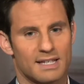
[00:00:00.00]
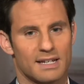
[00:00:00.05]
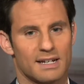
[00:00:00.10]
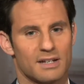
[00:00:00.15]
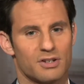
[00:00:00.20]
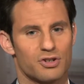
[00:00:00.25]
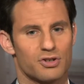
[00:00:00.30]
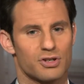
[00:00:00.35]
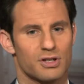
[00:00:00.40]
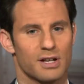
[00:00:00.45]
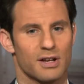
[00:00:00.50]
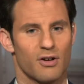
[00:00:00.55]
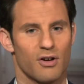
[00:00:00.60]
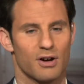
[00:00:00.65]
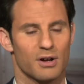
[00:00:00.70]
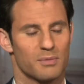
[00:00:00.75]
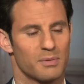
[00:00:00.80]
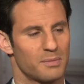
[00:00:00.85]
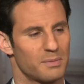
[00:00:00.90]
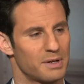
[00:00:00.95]
an interesting
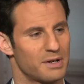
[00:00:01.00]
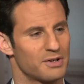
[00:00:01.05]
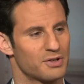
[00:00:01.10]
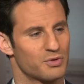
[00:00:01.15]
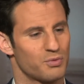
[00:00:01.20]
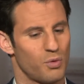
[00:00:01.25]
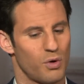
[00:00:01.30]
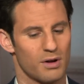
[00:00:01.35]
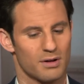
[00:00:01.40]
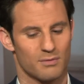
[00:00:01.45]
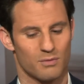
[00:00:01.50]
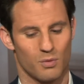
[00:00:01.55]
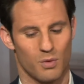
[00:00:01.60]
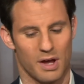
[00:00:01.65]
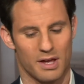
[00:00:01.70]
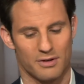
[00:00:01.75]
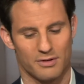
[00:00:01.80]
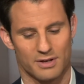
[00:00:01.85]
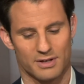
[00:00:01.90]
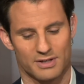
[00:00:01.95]
argument because one
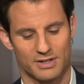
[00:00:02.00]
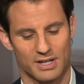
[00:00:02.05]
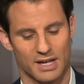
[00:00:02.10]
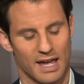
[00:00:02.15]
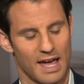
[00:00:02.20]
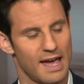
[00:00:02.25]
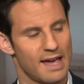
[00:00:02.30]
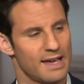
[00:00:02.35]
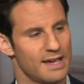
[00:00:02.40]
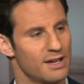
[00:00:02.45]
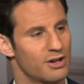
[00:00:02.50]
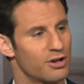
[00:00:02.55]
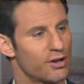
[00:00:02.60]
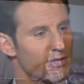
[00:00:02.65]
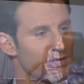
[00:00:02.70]
way you could say, hey, he could